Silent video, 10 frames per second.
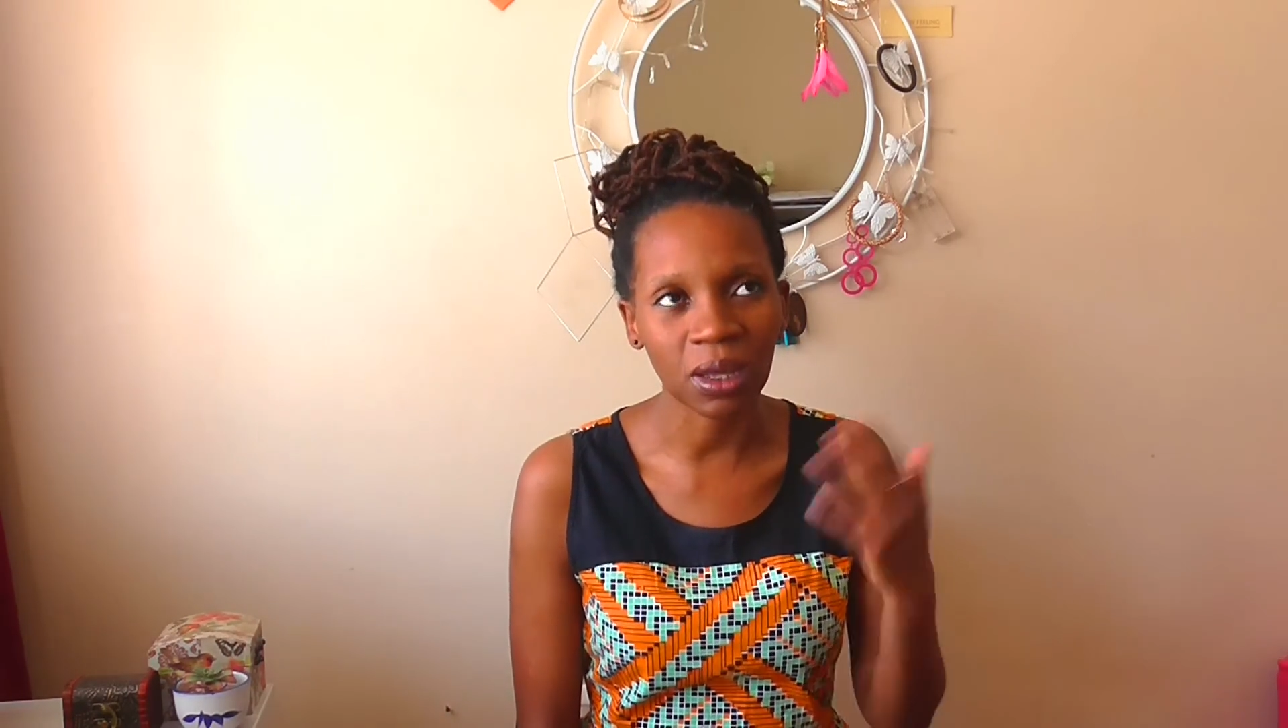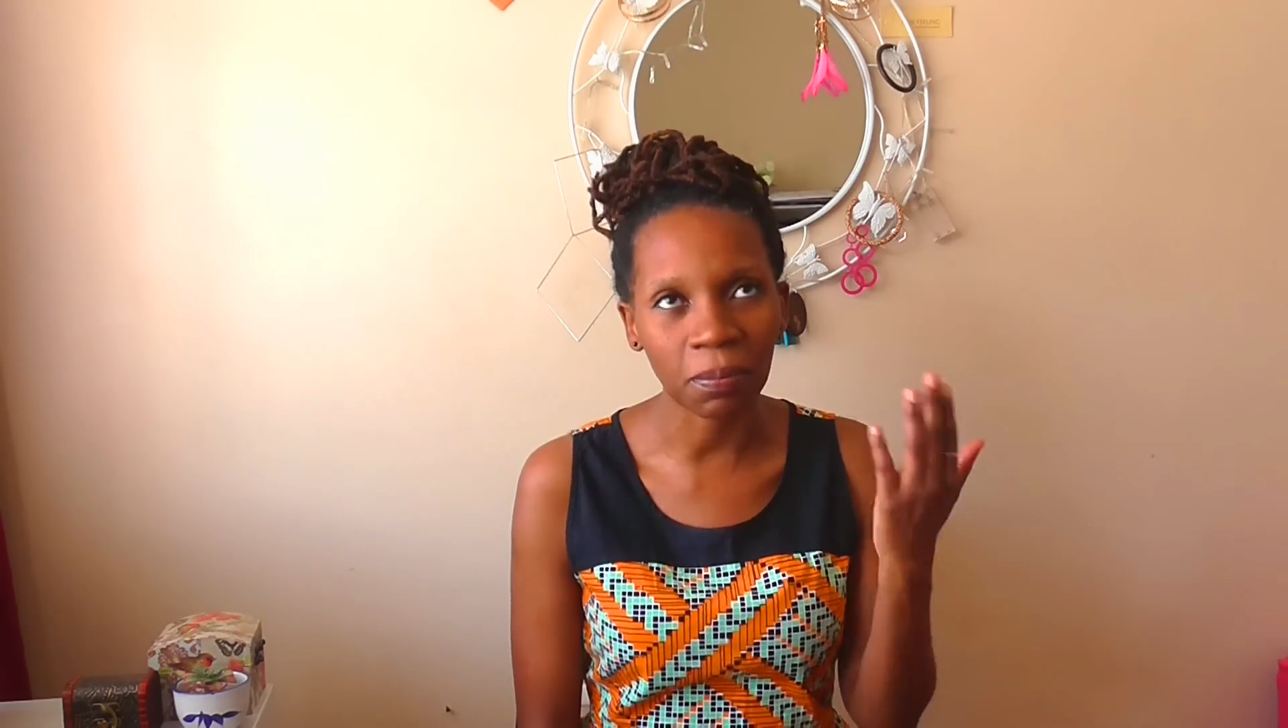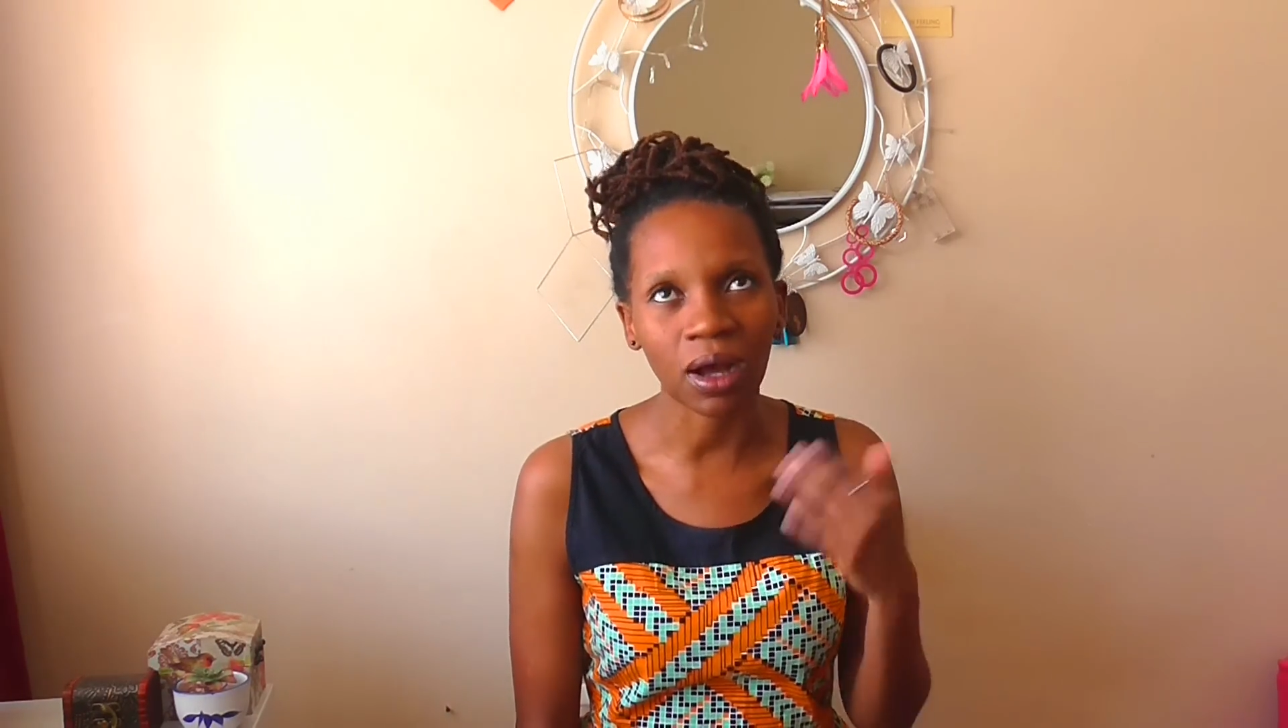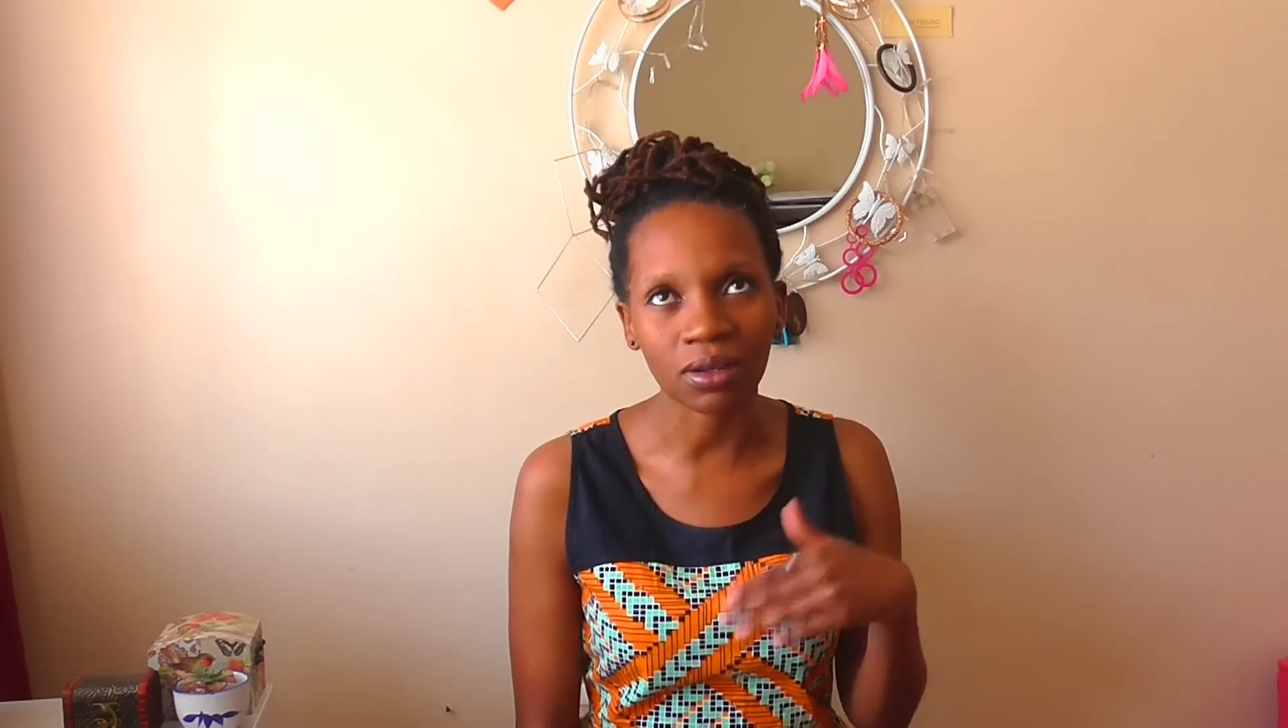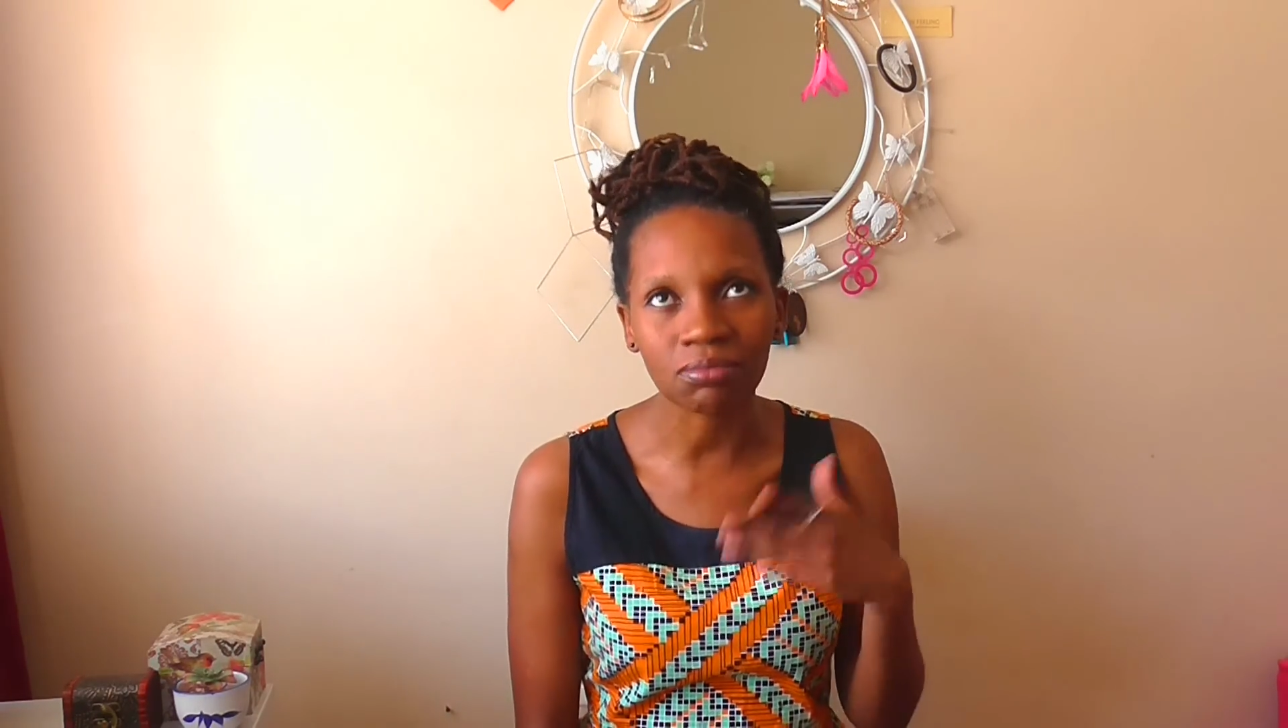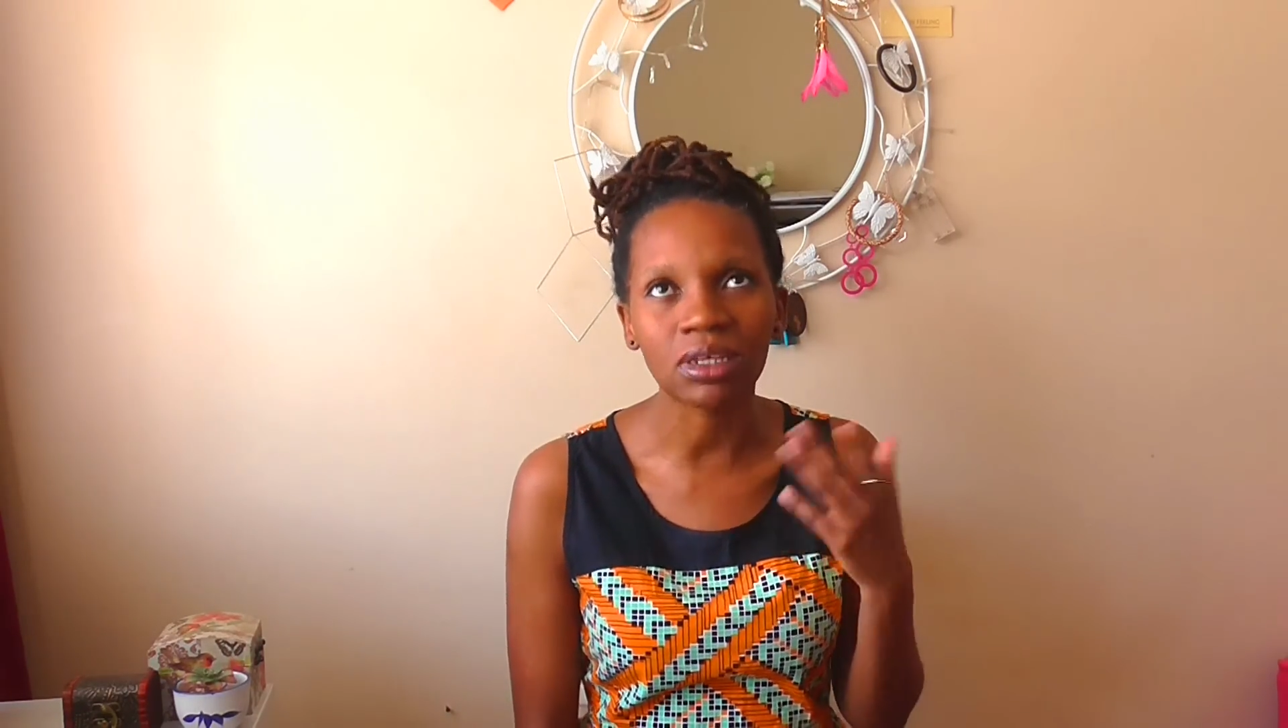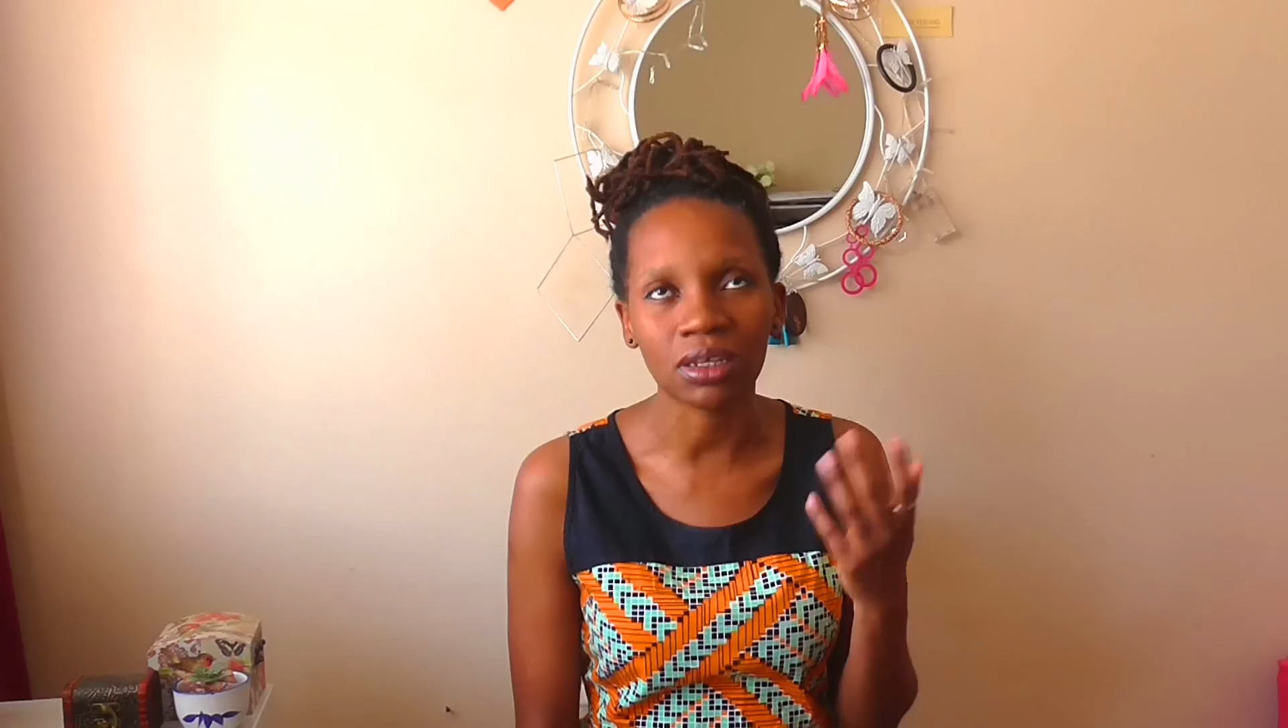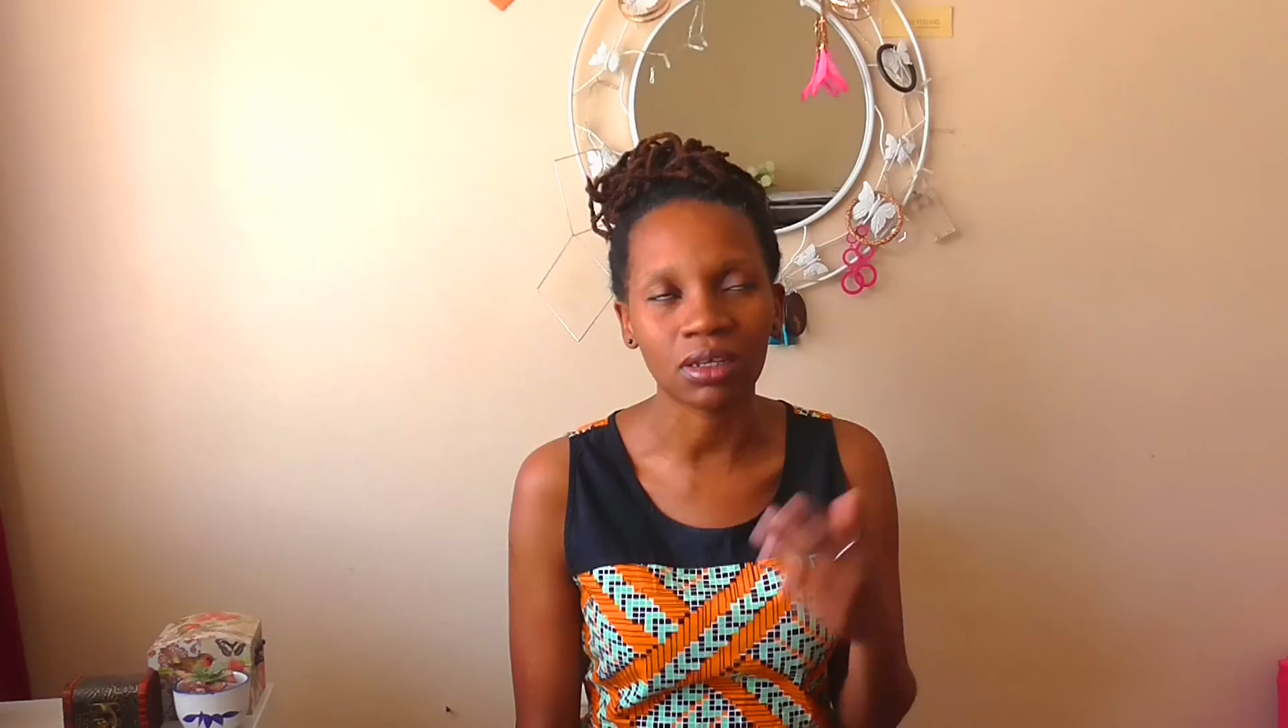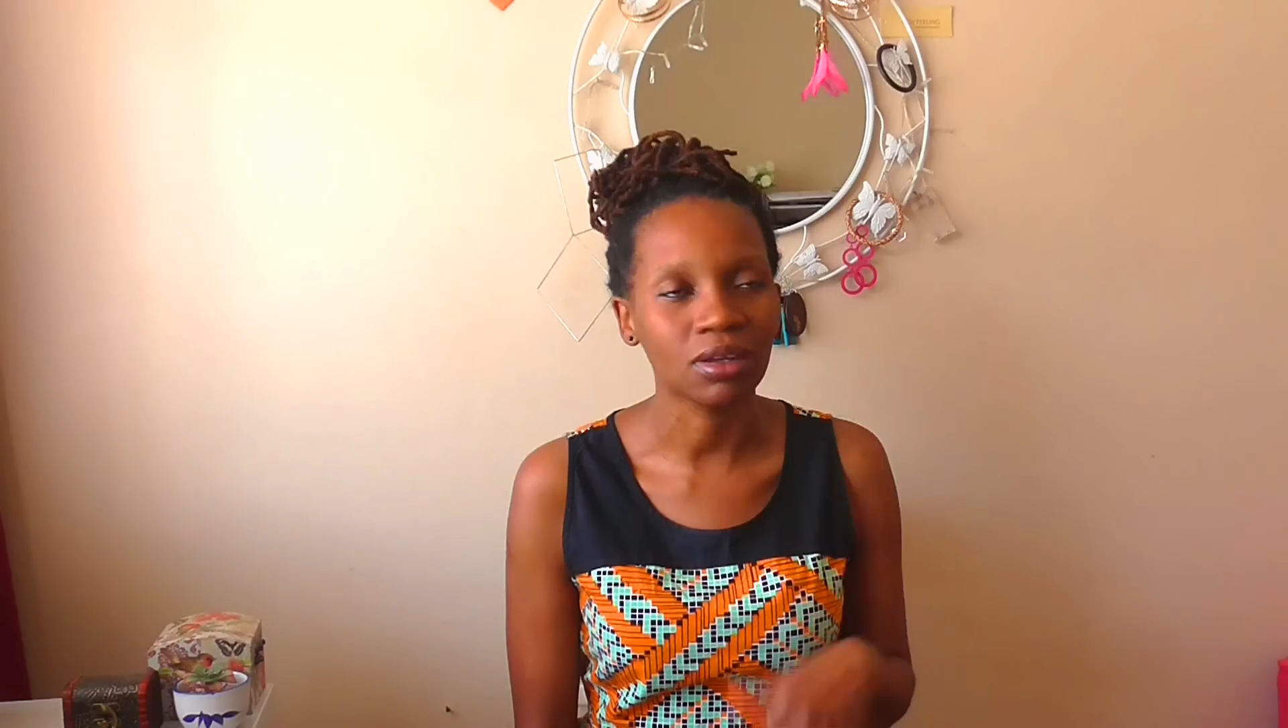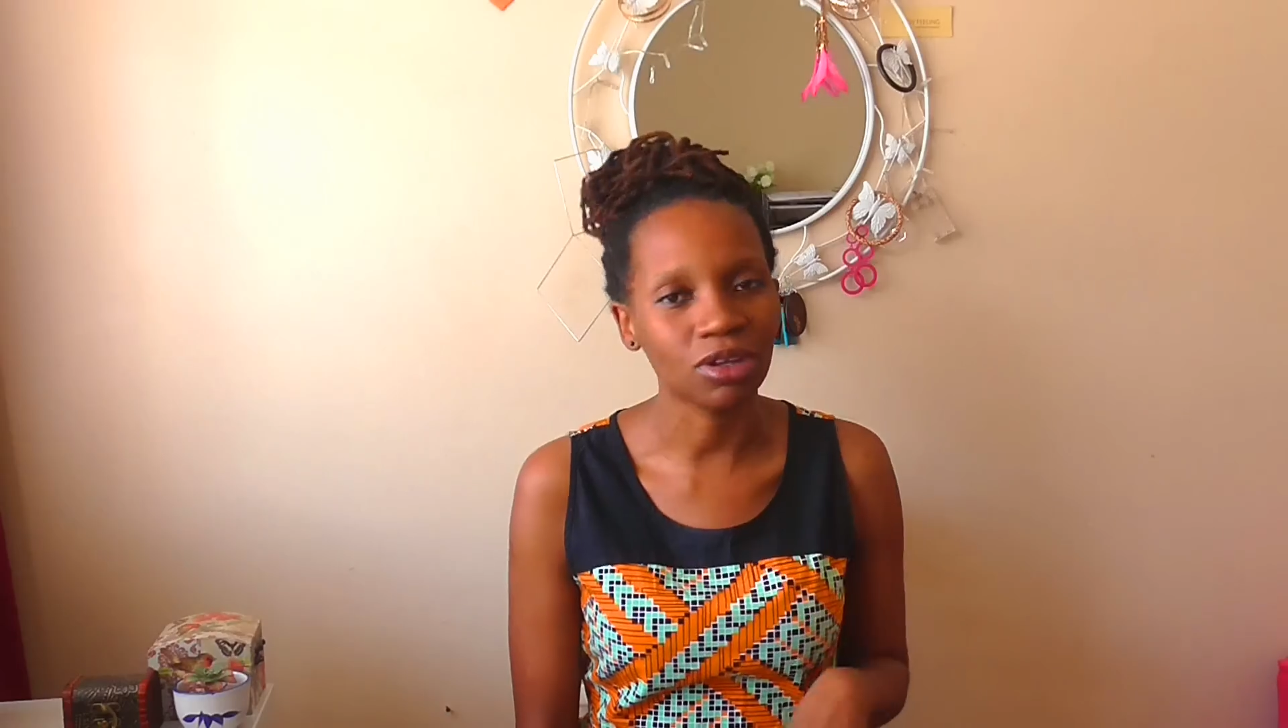about me